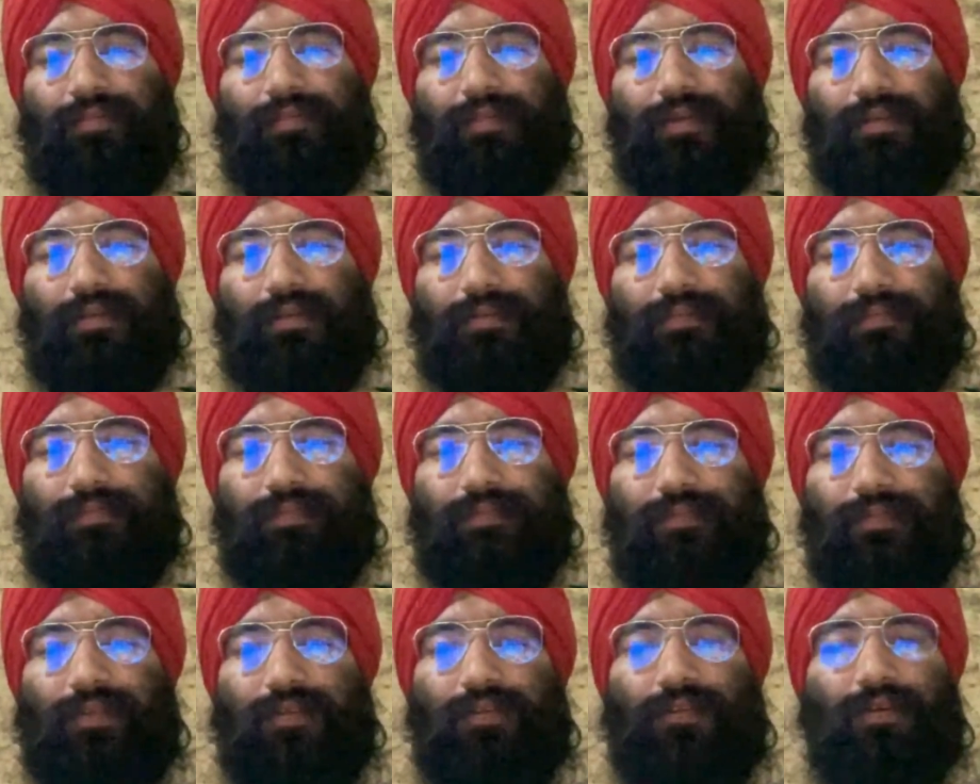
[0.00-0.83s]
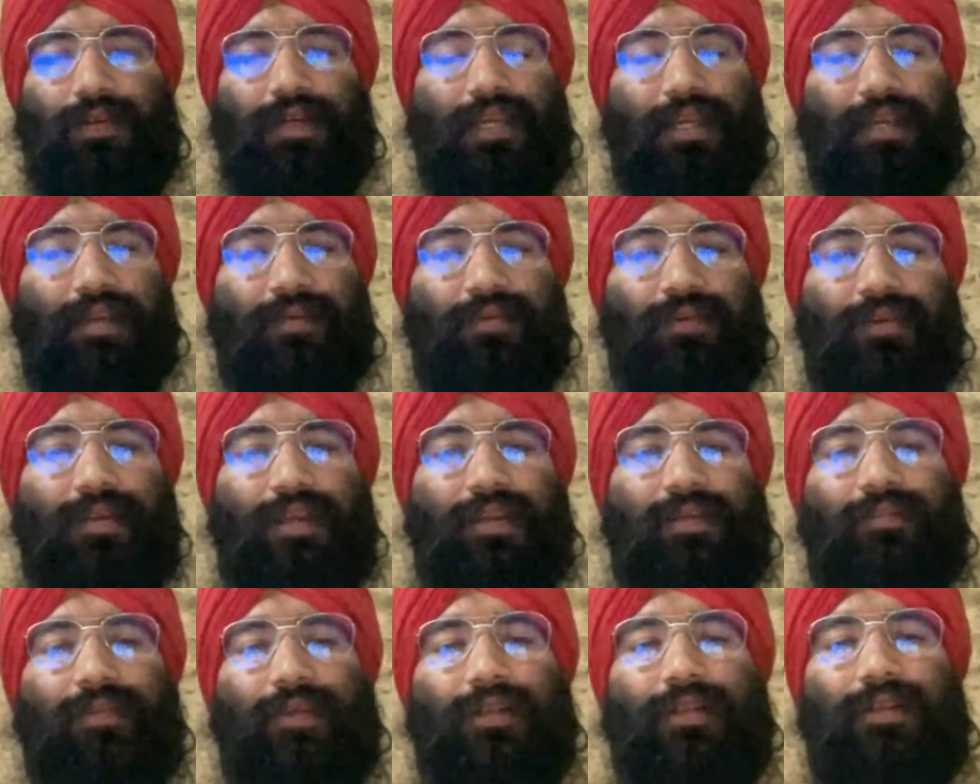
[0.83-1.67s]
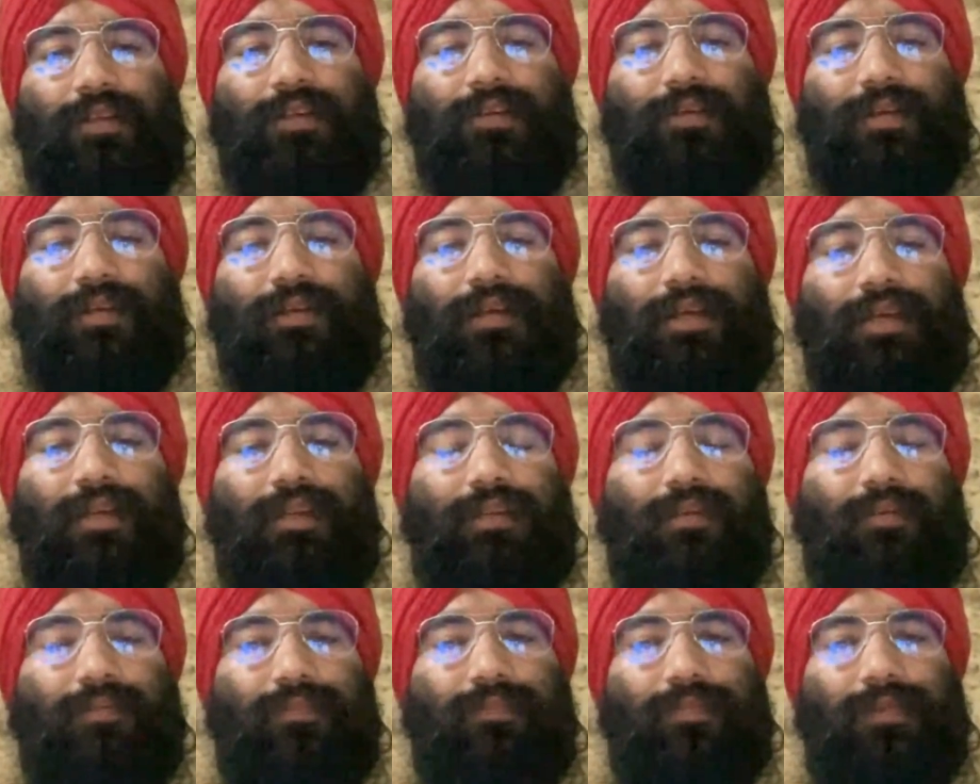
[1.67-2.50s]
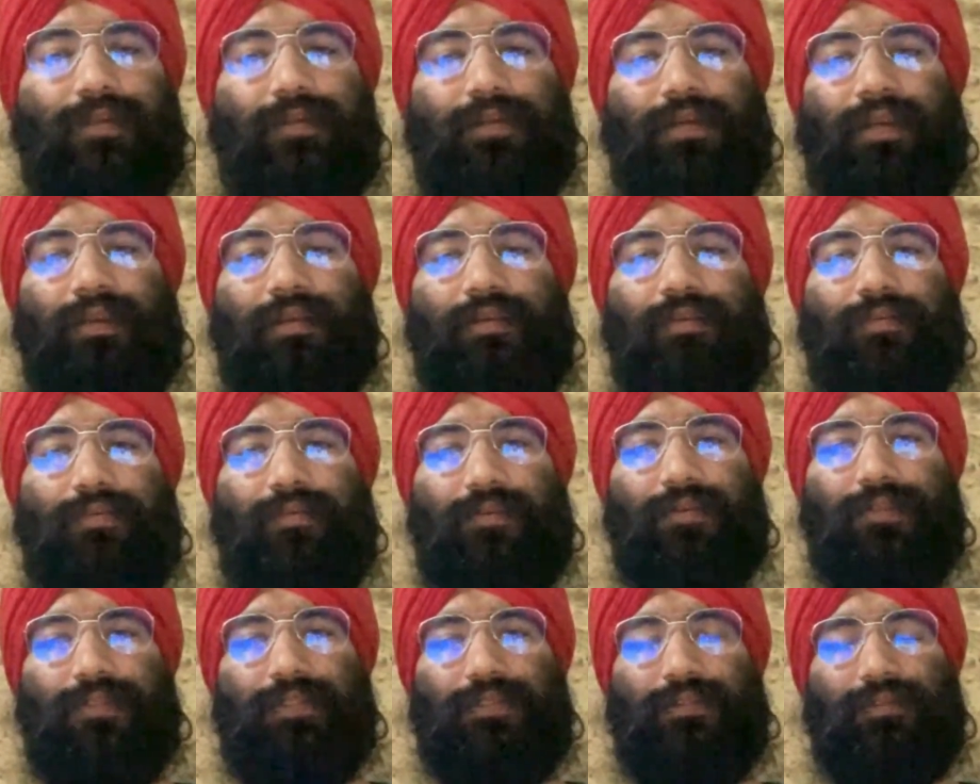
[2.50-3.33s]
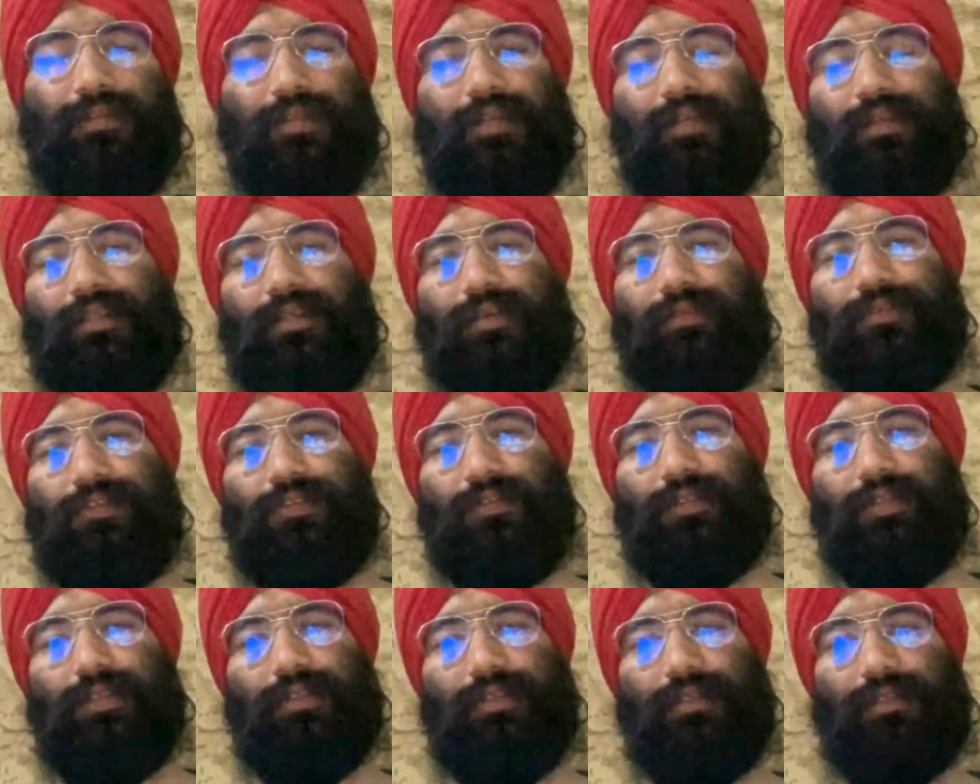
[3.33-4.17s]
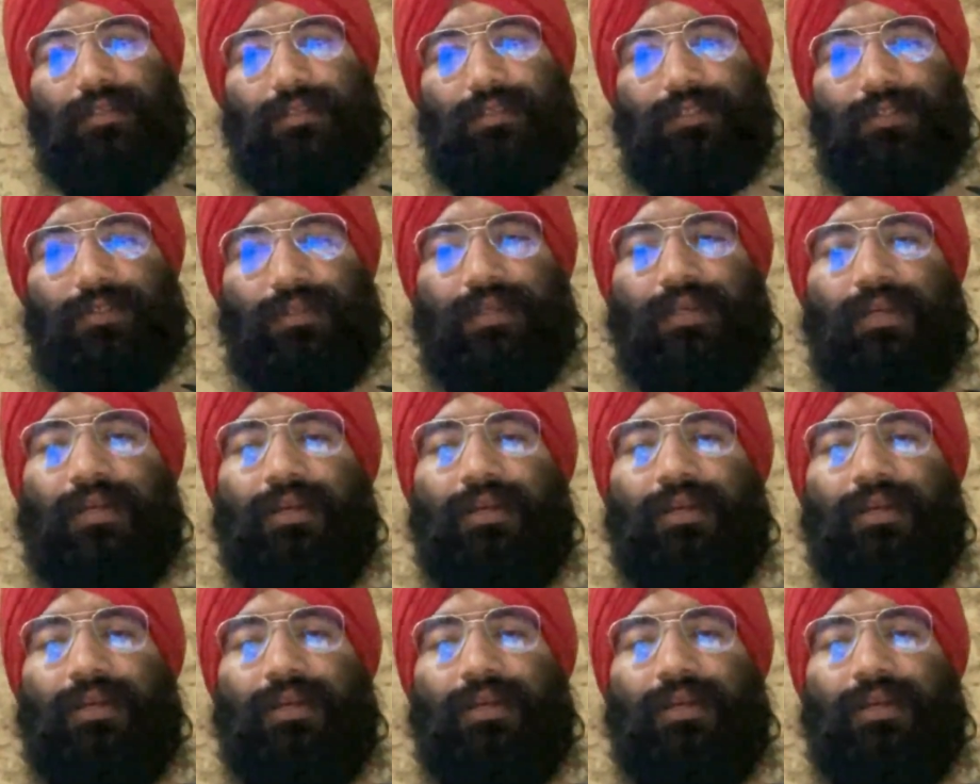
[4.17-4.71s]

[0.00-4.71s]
but your name, your email, and you can write any questions or anything which you didn't understood.